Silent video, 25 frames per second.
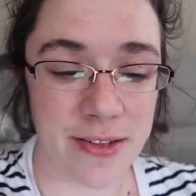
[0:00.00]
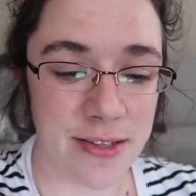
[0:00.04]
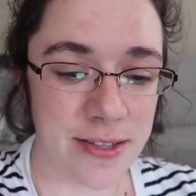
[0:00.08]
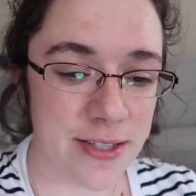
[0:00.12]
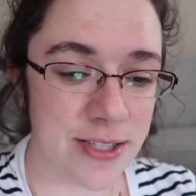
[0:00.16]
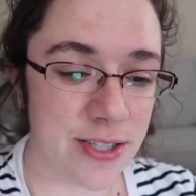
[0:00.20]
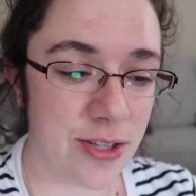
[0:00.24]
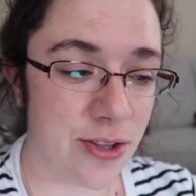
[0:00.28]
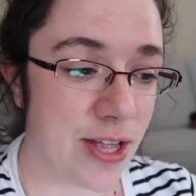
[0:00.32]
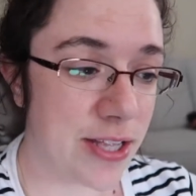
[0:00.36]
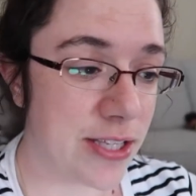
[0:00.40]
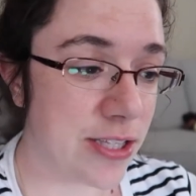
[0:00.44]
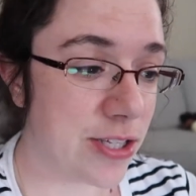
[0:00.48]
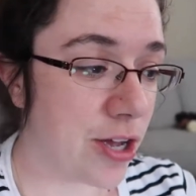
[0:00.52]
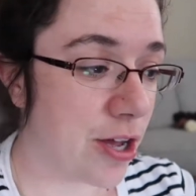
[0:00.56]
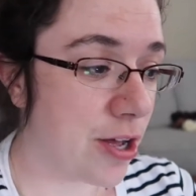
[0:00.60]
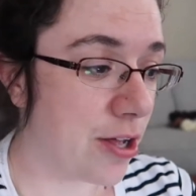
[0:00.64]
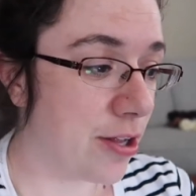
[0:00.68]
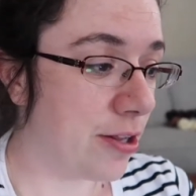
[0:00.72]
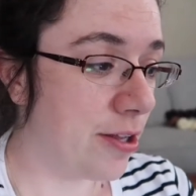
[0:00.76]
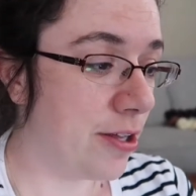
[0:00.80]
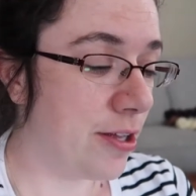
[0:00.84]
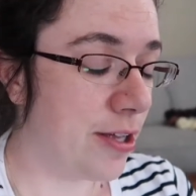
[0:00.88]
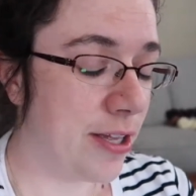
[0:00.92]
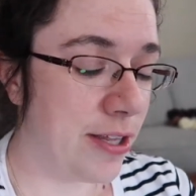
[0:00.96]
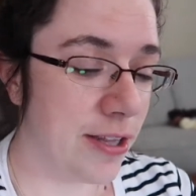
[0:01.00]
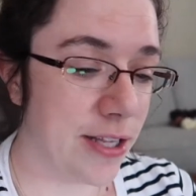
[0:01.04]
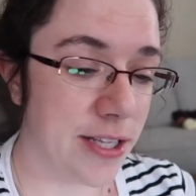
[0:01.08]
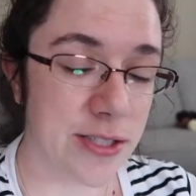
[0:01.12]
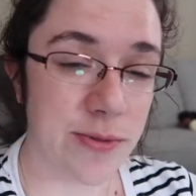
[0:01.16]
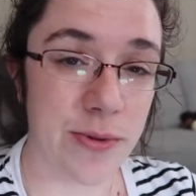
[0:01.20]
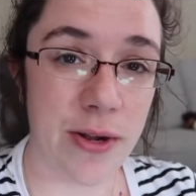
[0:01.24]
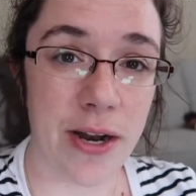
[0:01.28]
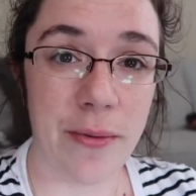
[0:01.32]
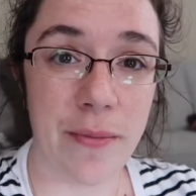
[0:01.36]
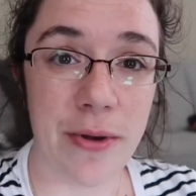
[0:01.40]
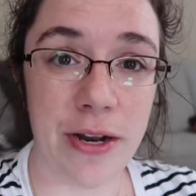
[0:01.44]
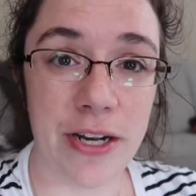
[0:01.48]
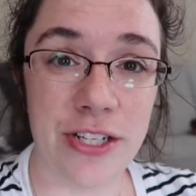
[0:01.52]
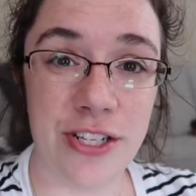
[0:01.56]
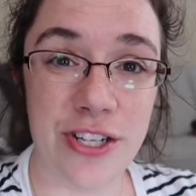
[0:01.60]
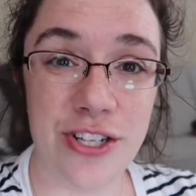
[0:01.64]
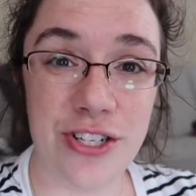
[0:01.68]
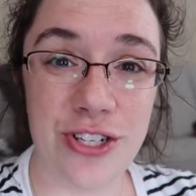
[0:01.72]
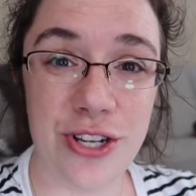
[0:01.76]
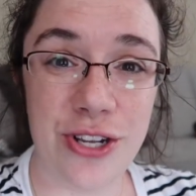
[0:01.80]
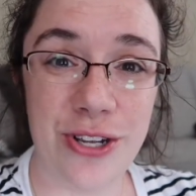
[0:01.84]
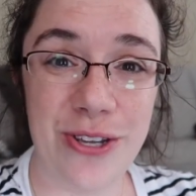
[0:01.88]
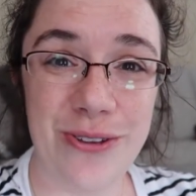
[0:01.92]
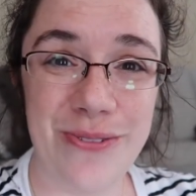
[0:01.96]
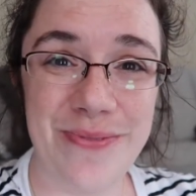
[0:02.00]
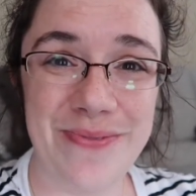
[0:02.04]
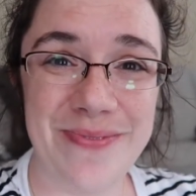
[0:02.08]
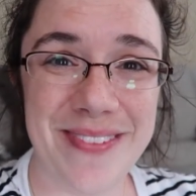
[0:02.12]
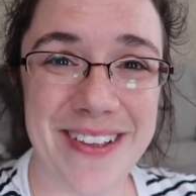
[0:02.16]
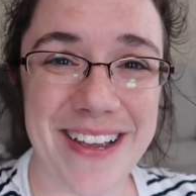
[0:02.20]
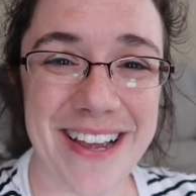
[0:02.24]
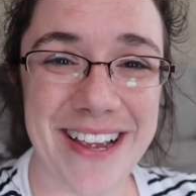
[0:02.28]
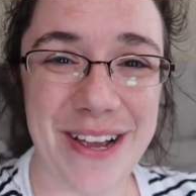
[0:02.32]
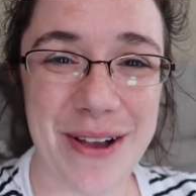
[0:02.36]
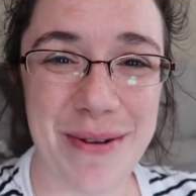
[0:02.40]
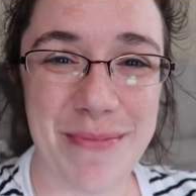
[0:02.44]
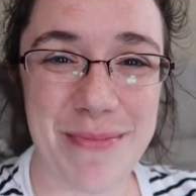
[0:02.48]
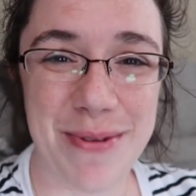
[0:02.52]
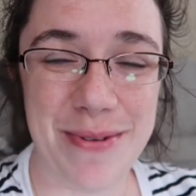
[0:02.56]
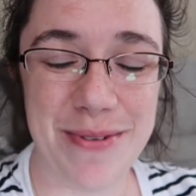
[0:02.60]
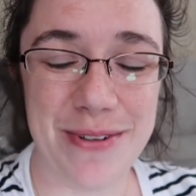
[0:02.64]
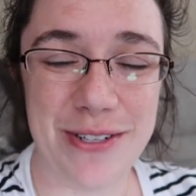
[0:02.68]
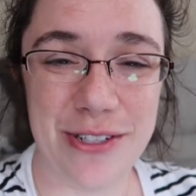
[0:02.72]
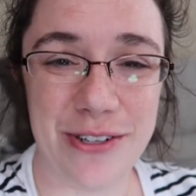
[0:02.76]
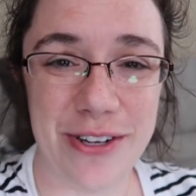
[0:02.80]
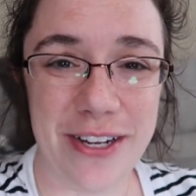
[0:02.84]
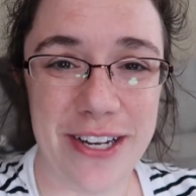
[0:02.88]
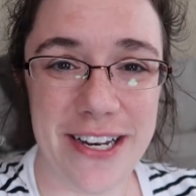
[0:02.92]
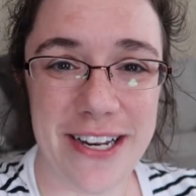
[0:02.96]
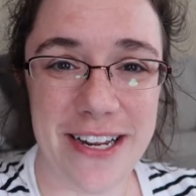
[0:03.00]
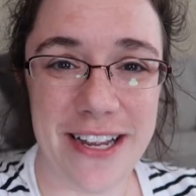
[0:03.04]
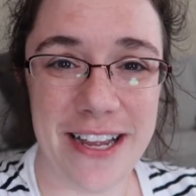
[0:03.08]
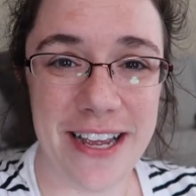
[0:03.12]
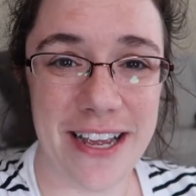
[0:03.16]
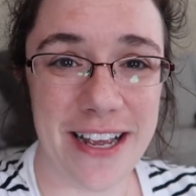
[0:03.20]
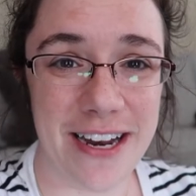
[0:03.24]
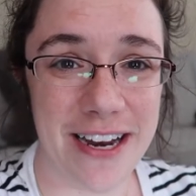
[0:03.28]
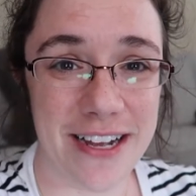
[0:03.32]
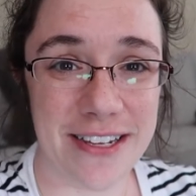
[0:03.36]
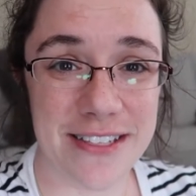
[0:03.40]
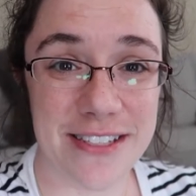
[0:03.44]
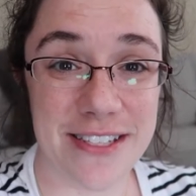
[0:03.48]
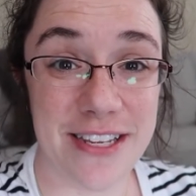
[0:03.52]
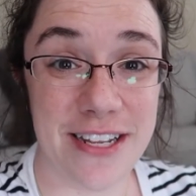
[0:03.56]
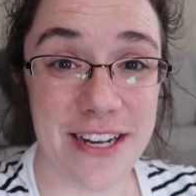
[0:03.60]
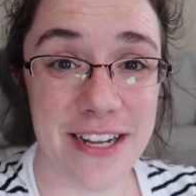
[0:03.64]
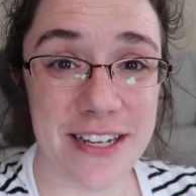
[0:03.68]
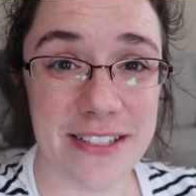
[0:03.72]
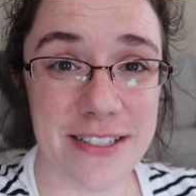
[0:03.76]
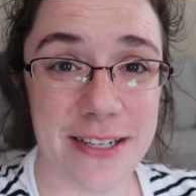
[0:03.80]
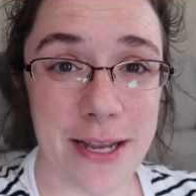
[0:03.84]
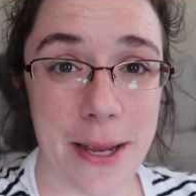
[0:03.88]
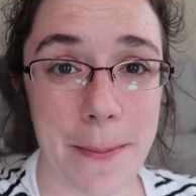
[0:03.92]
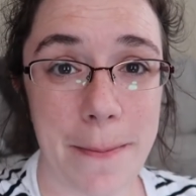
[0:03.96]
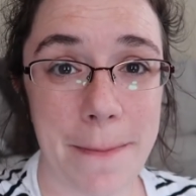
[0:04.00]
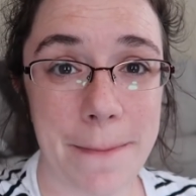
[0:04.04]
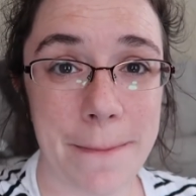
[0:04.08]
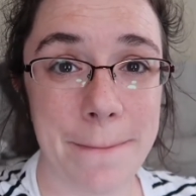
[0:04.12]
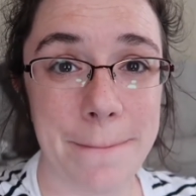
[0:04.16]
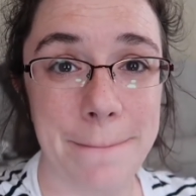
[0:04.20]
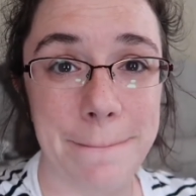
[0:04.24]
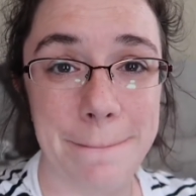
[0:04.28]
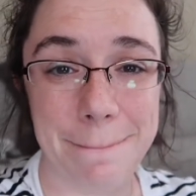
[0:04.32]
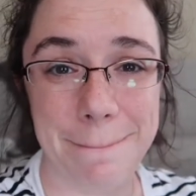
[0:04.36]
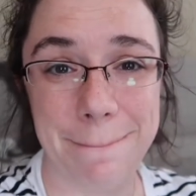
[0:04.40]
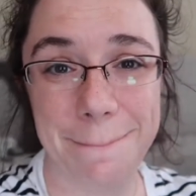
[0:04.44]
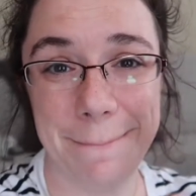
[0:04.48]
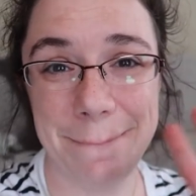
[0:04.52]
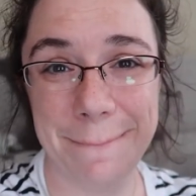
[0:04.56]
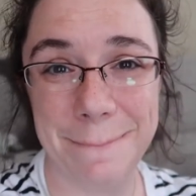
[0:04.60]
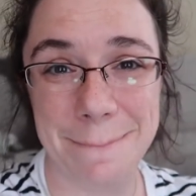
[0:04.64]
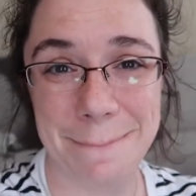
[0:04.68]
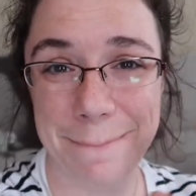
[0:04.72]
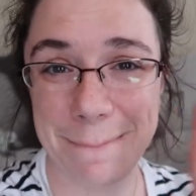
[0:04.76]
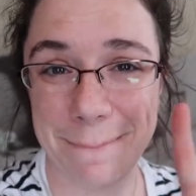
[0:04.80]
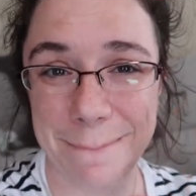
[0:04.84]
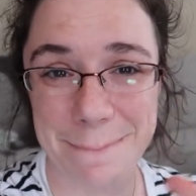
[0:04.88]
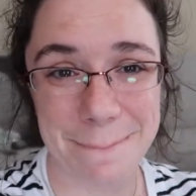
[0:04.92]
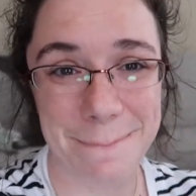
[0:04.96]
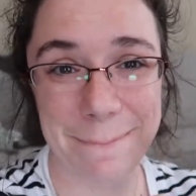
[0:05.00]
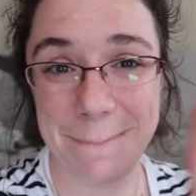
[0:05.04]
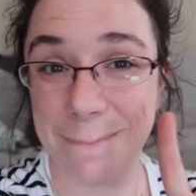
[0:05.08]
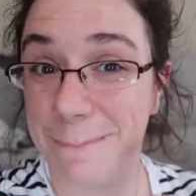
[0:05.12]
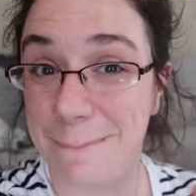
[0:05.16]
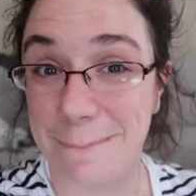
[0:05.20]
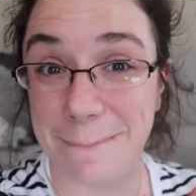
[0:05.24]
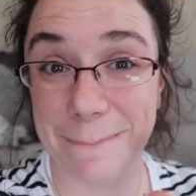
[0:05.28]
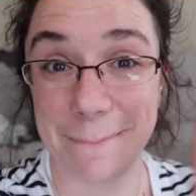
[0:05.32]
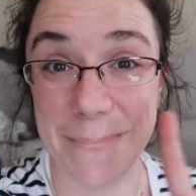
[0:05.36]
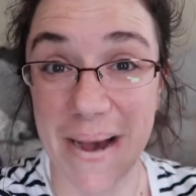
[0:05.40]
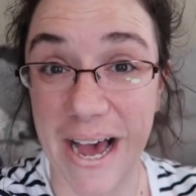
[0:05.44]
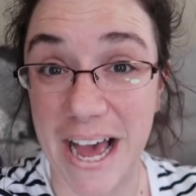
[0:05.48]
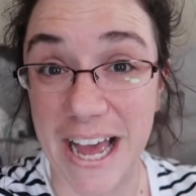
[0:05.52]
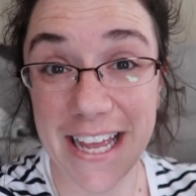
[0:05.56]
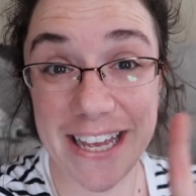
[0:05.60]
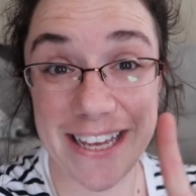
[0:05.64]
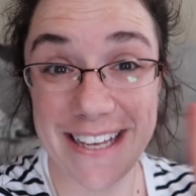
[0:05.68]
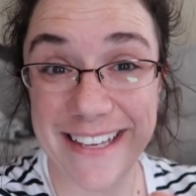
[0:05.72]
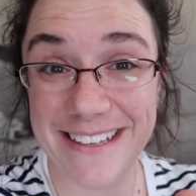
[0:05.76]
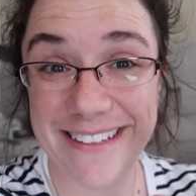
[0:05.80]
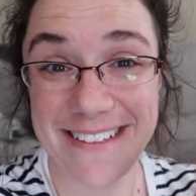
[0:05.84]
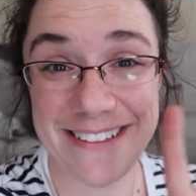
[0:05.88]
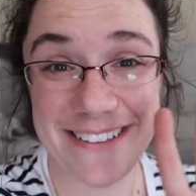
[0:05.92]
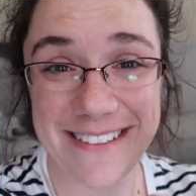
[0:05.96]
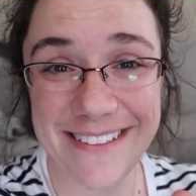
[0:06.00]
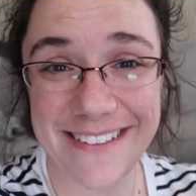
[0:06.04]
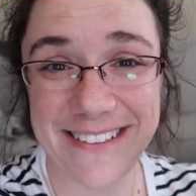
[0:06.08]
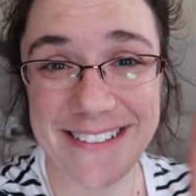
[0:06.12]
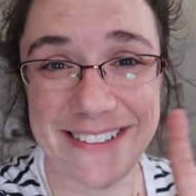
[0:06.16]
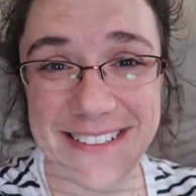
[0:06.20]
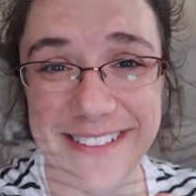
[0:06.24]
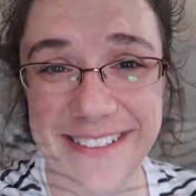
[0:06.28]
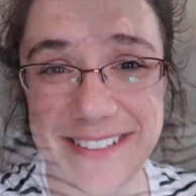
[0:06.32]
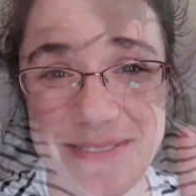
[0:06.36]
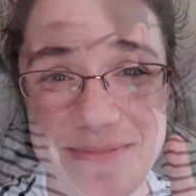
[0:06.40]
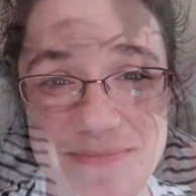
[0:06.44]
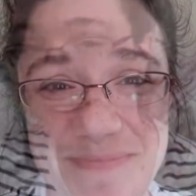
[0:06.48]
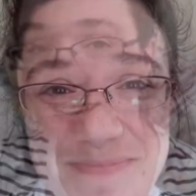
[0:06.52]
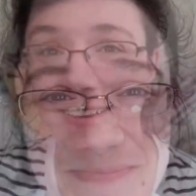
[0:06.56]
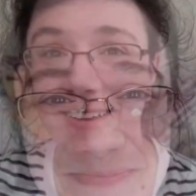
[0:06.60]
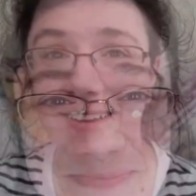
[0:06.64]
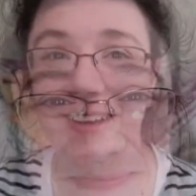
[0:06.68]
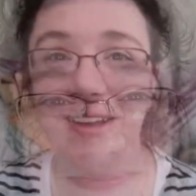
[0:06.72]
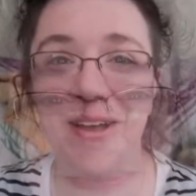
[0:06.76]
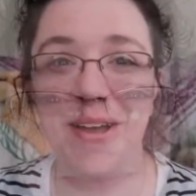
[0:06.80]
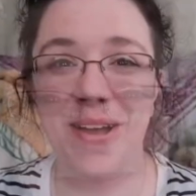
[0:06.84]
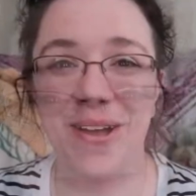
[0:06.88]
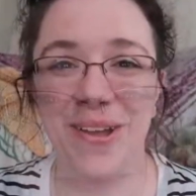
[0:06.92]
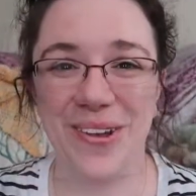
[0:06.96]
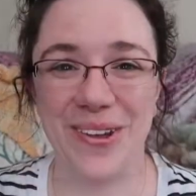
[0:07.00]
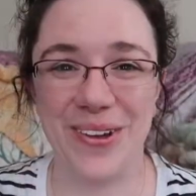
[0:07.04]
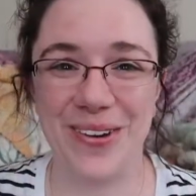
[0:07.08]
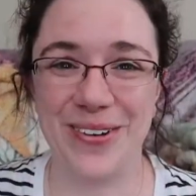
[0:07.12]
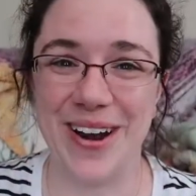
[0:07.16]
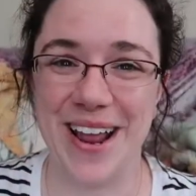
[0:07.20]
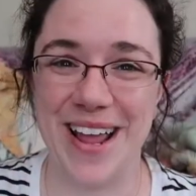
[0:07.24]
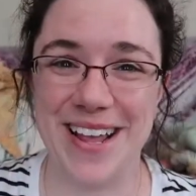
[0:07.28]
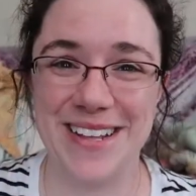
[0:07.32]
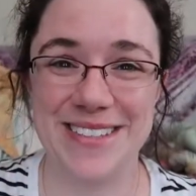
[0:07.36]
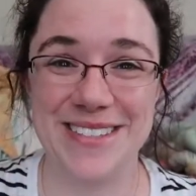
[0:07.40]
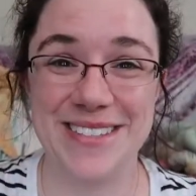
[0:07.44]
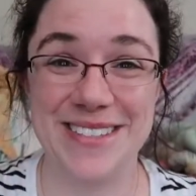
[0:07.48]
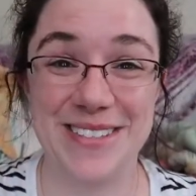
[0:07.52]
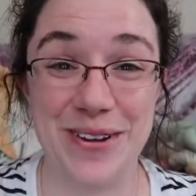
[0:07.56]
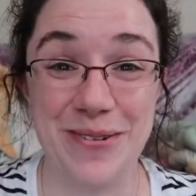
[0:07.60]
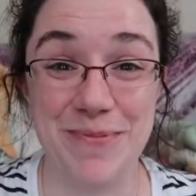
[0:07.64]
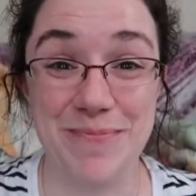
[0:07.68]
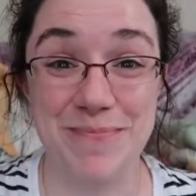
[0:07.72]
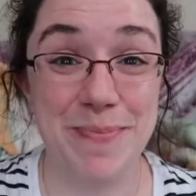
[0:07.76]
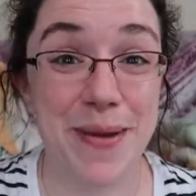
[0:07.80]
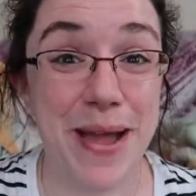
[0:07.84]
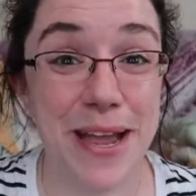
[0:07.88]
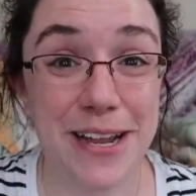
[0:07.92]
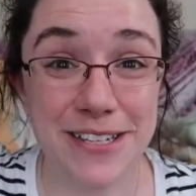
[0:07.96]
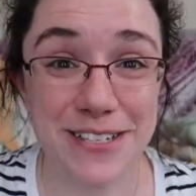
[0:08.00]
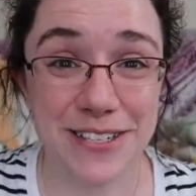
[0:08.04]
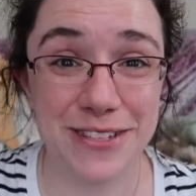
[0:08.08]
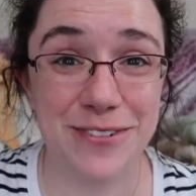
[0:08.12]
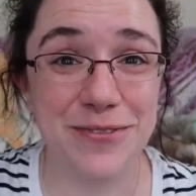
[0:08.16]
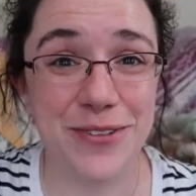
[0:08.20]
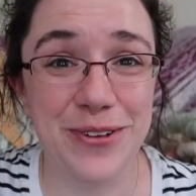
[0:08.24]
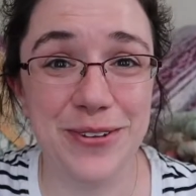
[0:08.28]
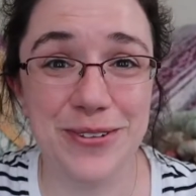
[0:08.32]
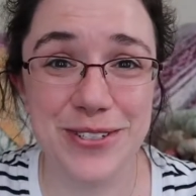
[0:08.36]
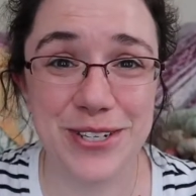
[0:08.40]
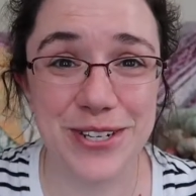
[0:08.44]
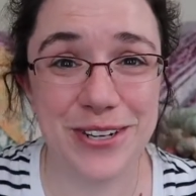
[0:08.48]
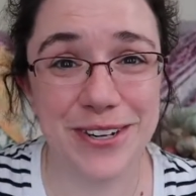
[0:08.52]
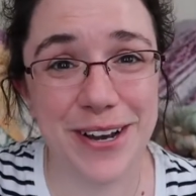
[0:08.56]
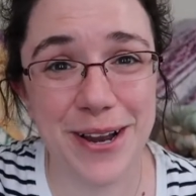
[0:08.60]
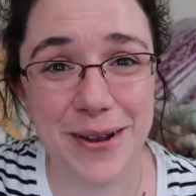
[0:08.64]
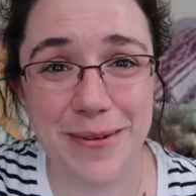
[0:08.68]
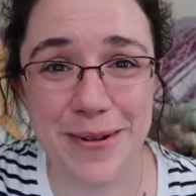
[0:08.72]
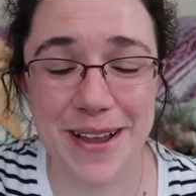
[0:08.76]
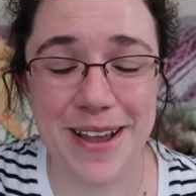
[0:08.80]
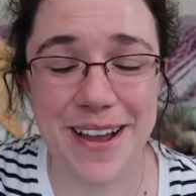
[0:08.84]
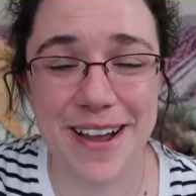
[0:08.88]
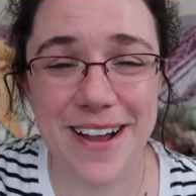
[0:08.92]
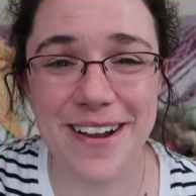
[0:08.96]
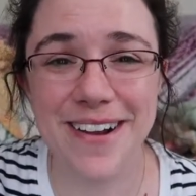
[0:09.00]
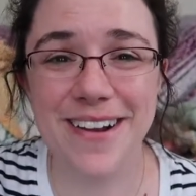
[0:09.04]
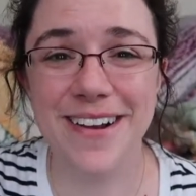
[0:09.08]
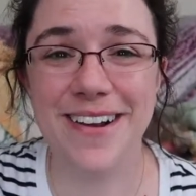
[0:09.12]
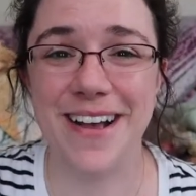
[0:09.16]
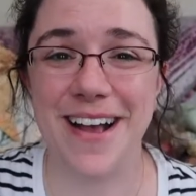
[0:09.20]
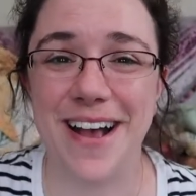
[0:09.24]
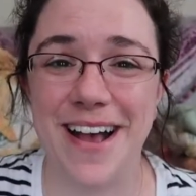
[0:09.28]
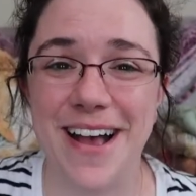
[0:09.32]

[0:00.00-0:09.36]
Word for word: So that's all. That's what I wanted to show you. I hope you enjoyed, and I'll see you next time. Bye. All right, so back to the future. Here we are.